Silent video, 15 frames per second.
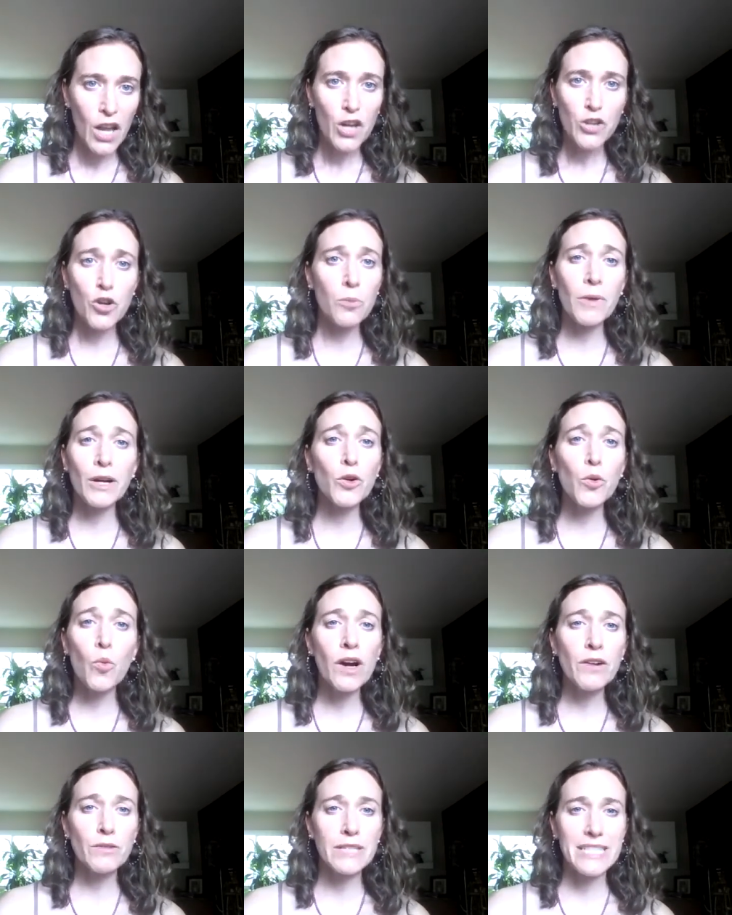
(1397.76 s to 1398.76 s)
No matter
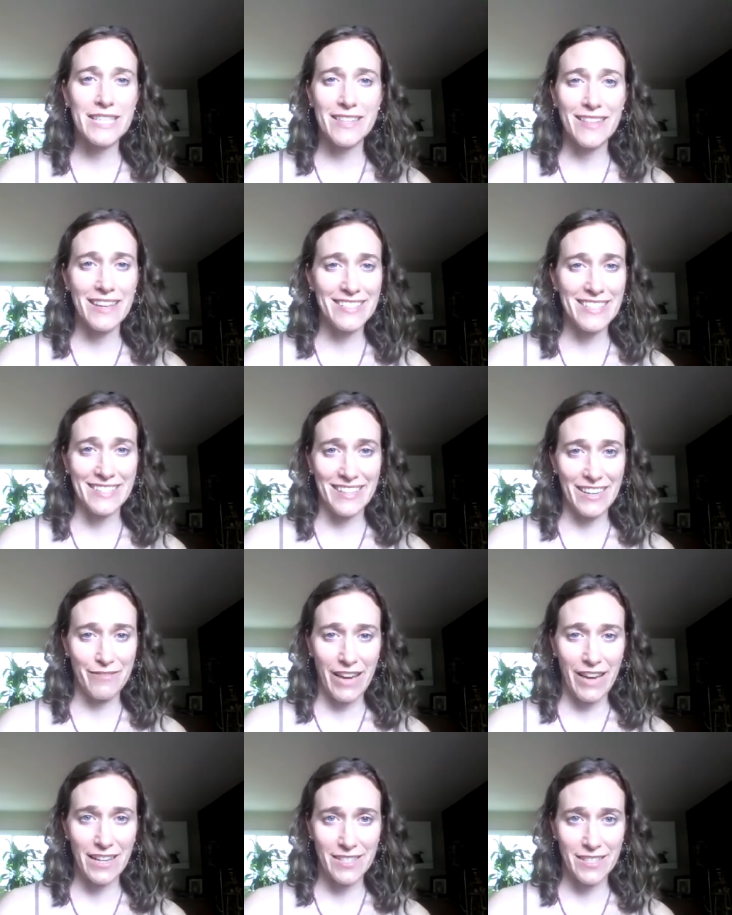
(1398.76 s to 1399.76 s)
what reason they didn't get
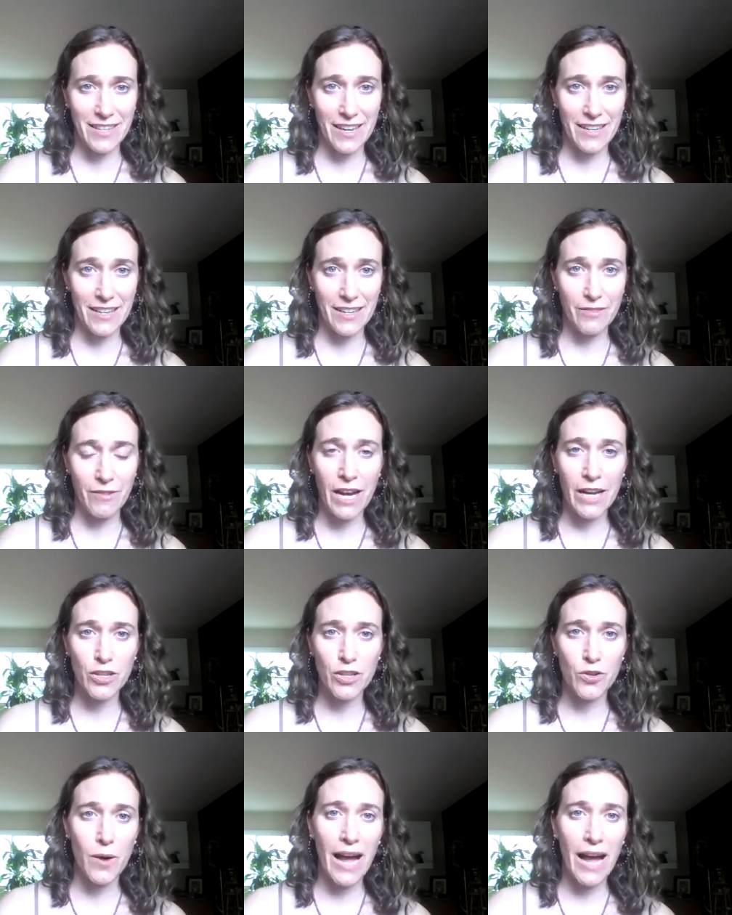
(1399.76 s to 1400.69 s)
vaccinated, right?